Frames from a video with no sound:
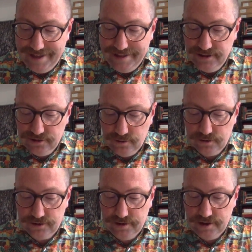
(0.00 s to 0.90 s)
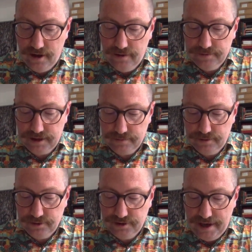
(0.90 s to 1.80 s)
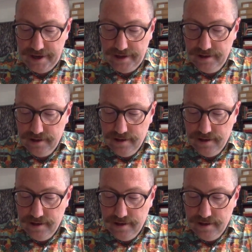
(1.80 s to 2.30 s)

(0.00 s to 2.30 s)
any source in the object per se,